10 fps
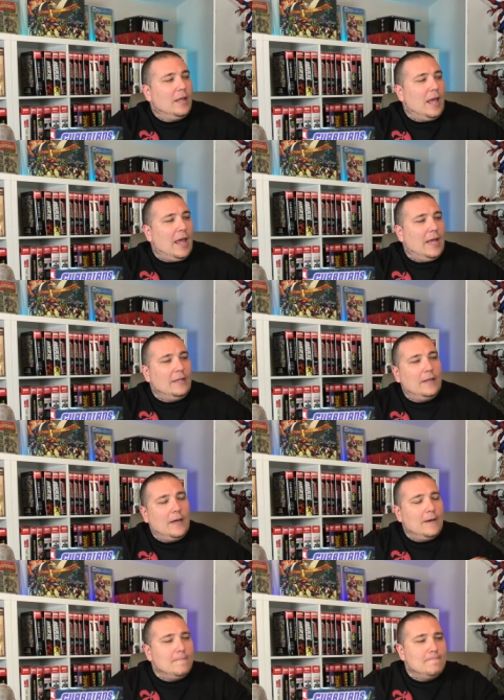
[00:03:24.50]
and
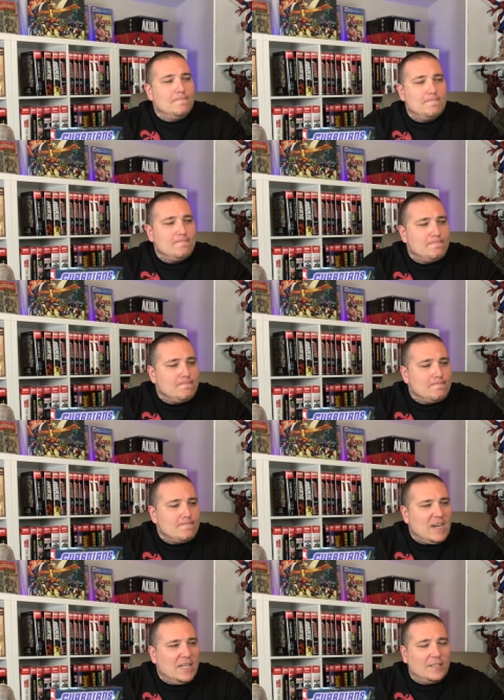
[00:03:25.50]
um,
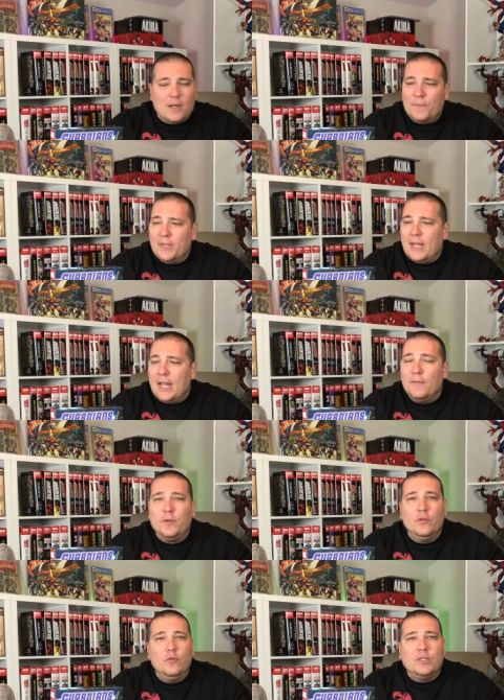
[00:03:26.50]
it's something that if
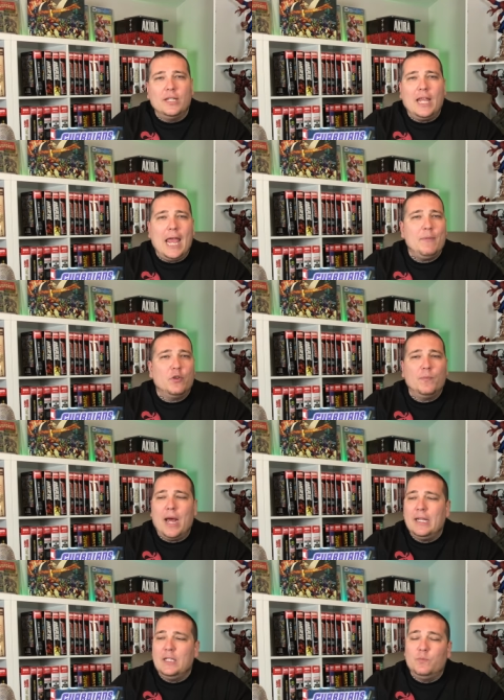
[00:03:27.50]
you're new to the game or you're
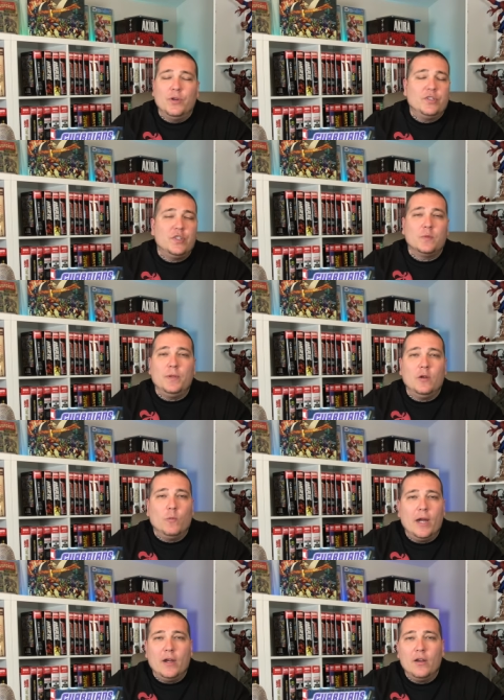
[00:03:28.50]
buying these books, just be
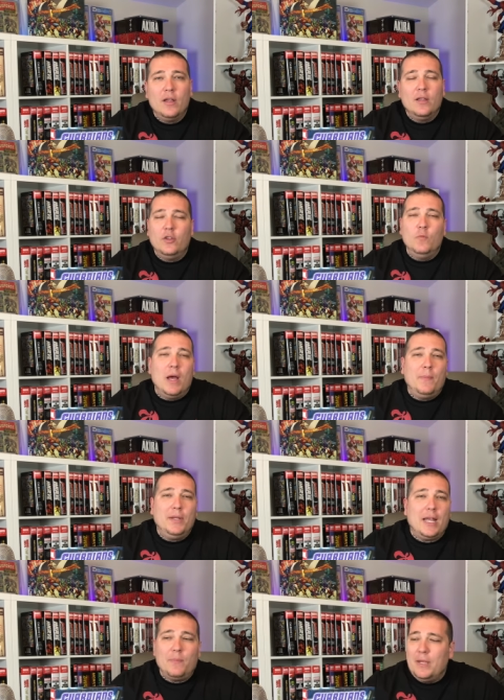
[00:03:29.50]
aware. You might be
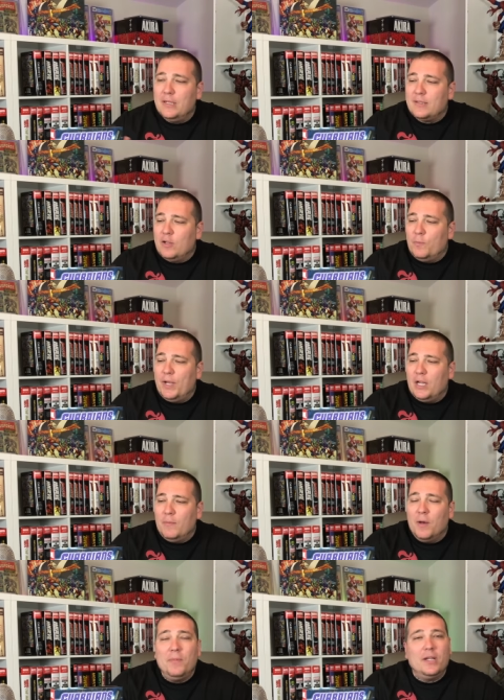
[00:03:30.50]
like me and still pick them
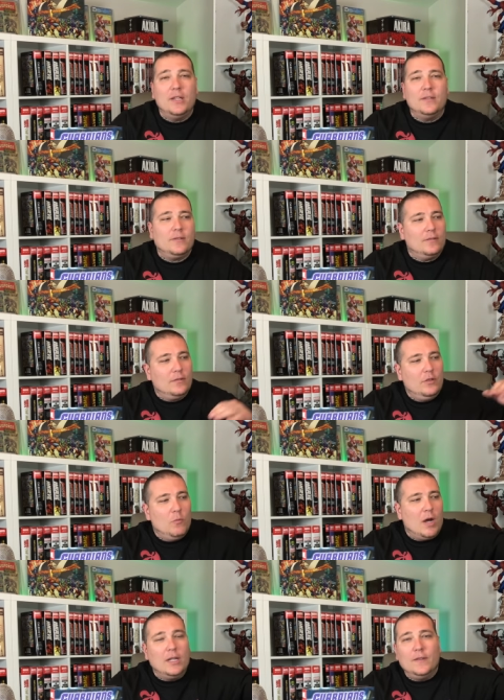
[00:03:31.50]
up because you
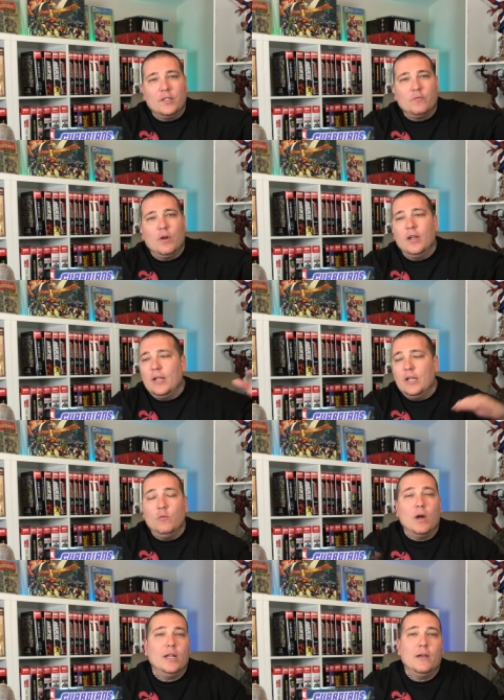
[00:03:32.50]
wanted this run and you
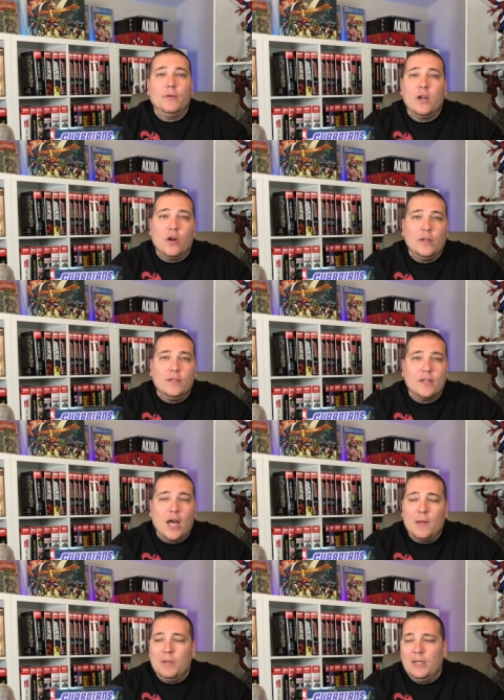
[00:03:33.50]
wanted every Guardians
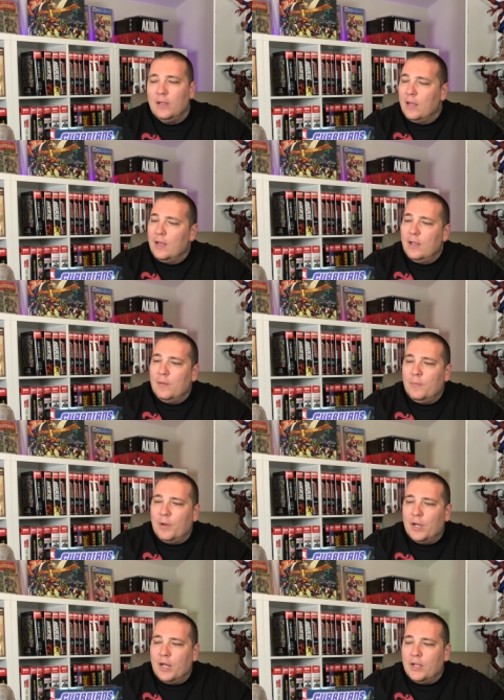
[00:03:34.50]
Omni,
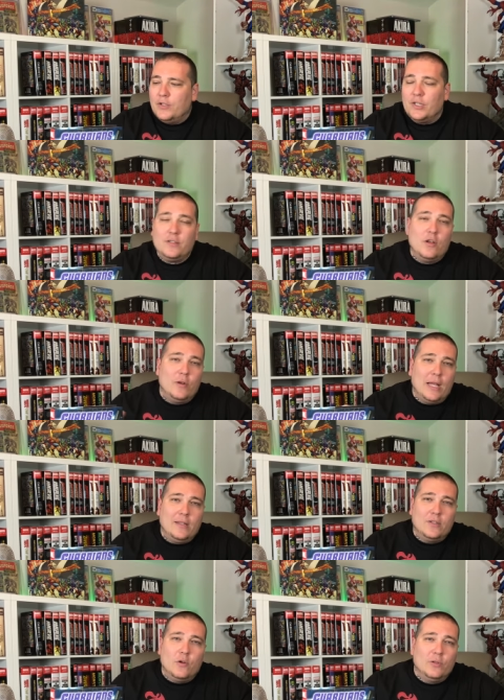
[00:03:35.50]
but uh, just know that
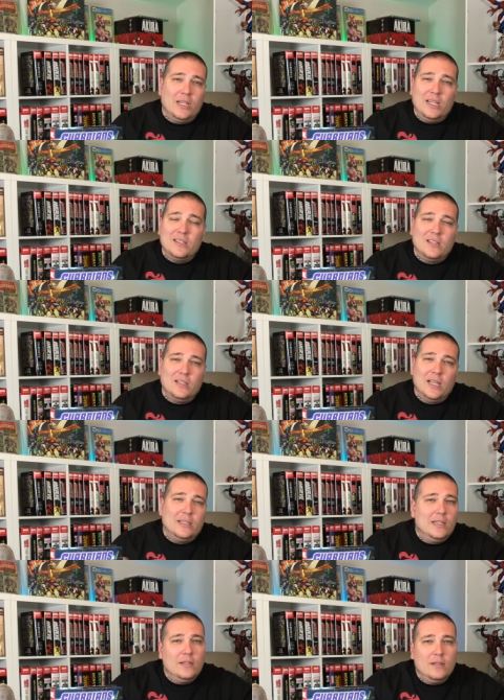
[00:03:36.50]
this whole thing is
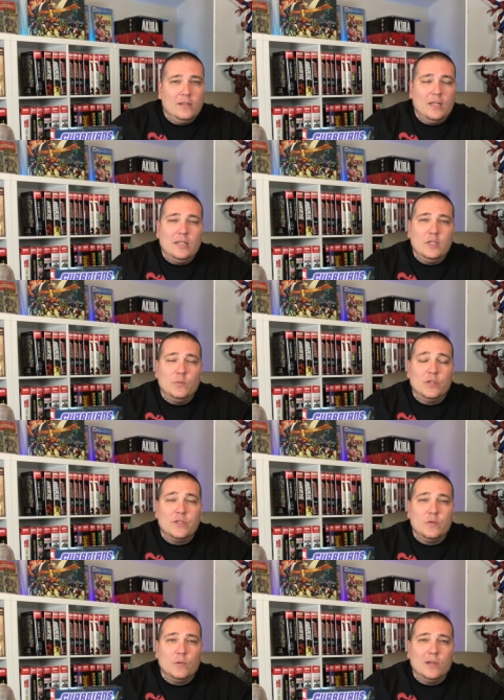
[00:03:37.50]
collected in these books
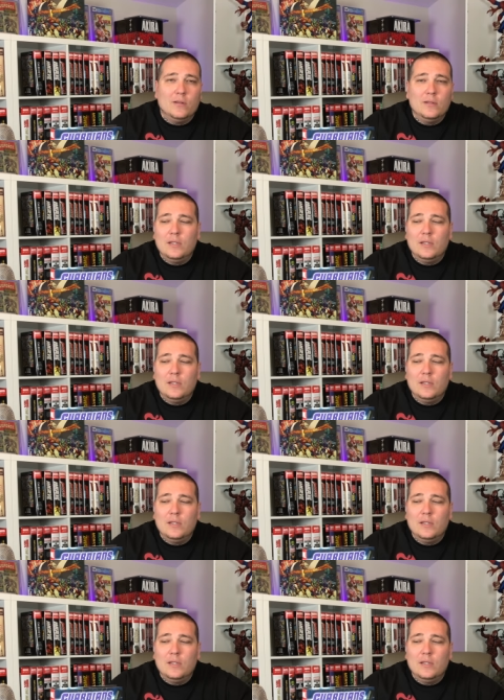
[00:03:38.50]
as well